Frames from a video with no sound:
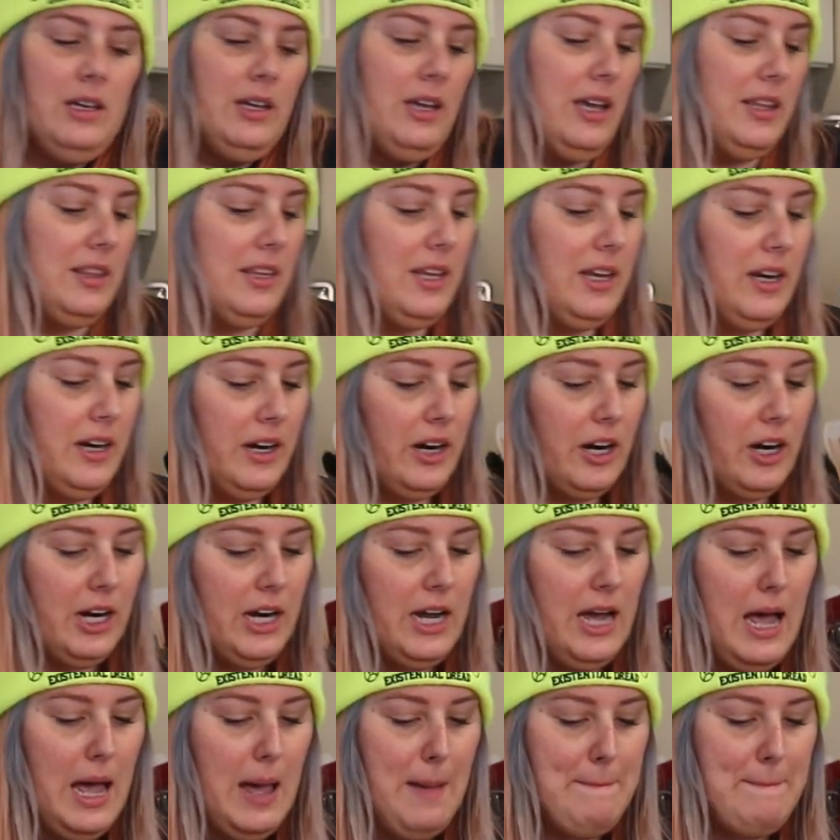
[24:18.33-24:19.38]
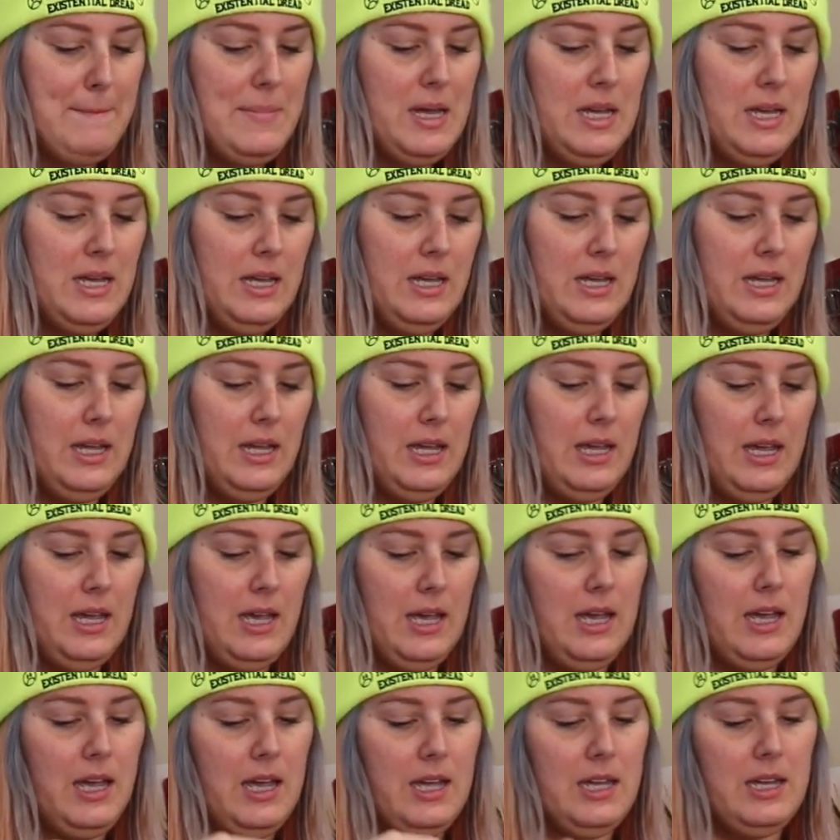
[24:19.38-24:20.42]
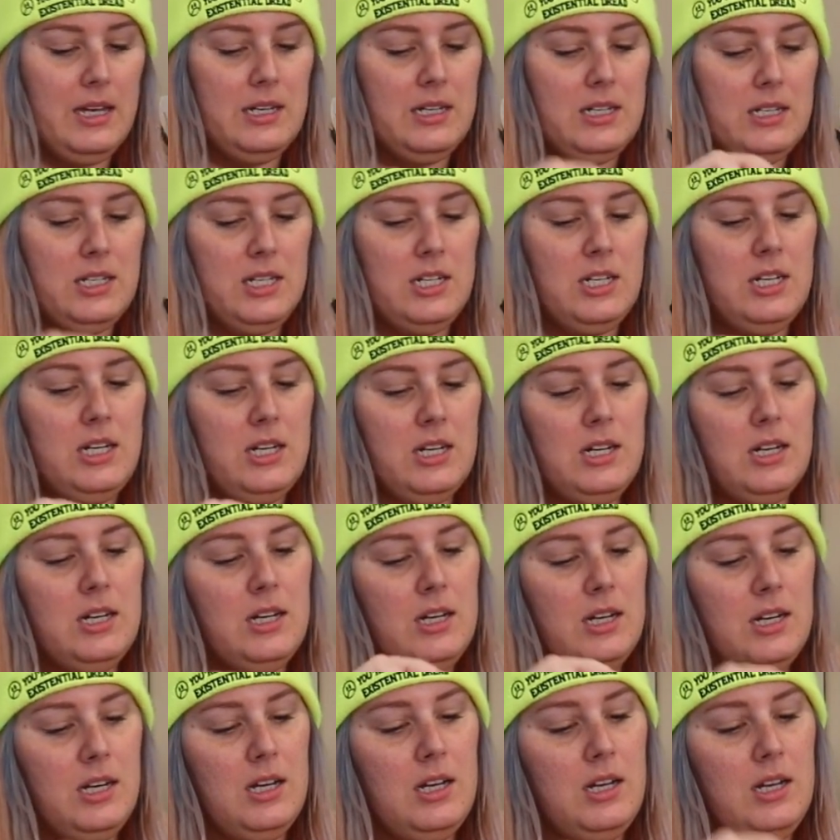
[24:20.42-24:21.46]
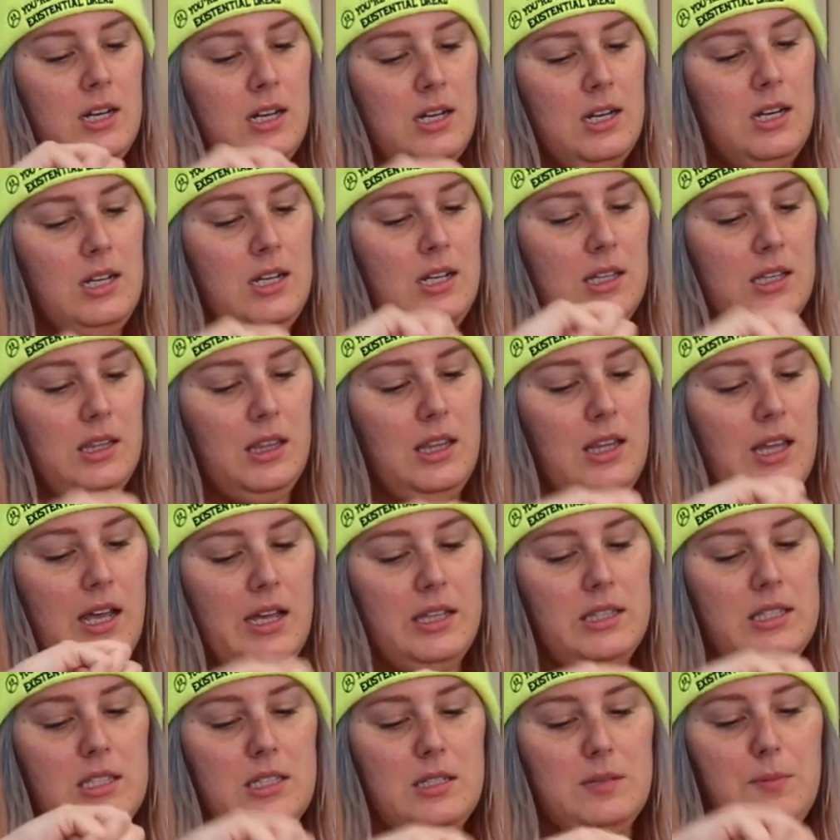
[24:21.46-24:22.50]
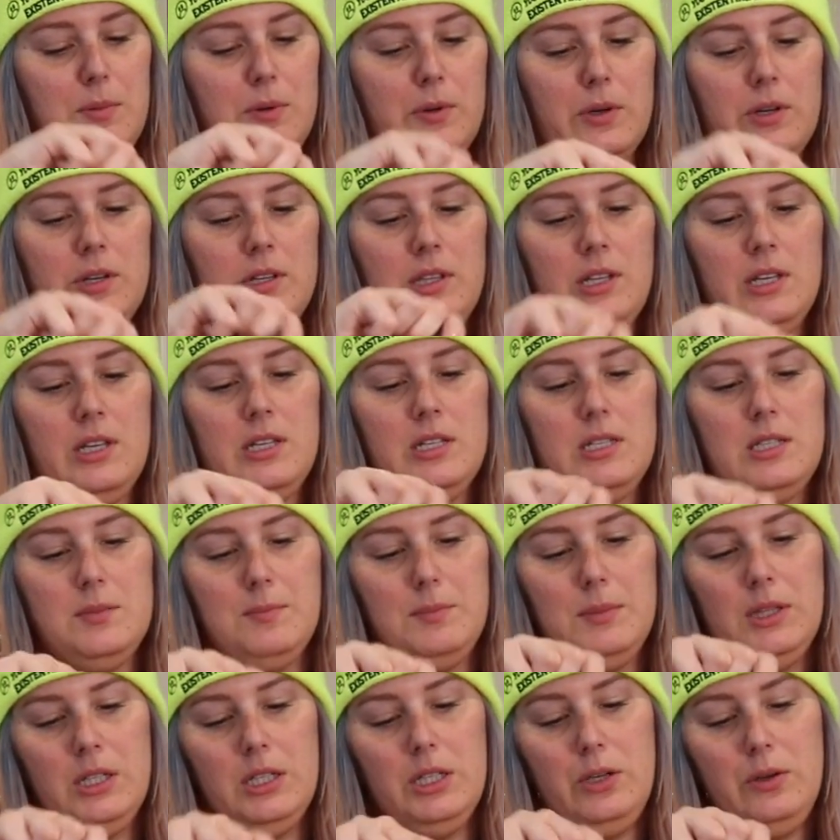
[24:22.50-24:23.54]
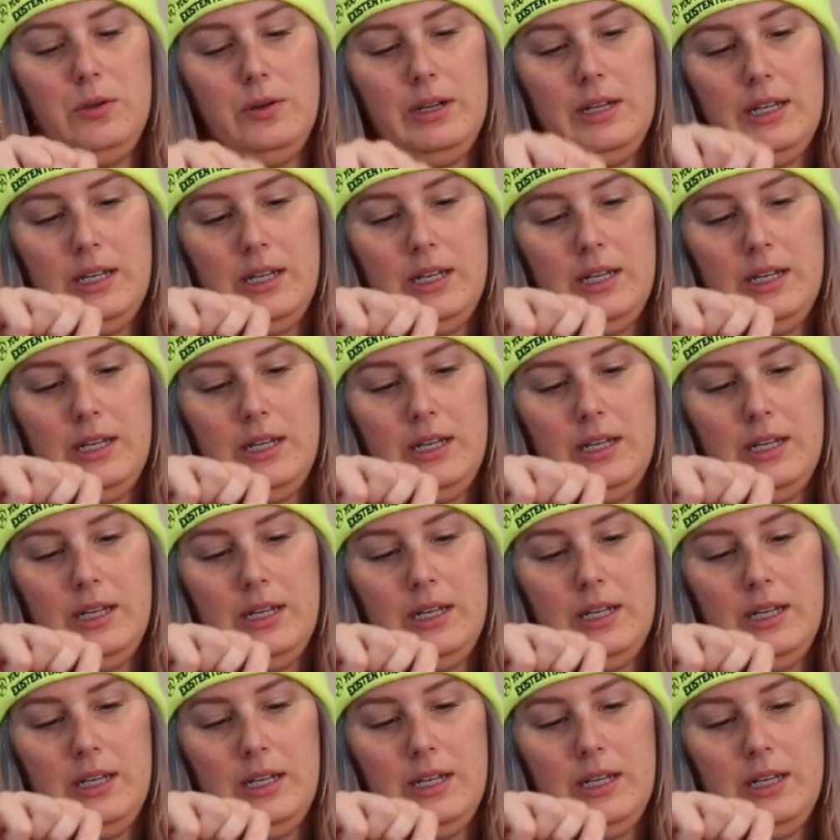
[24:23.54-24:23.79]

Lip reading: Get that in our cup, and let's pour this blue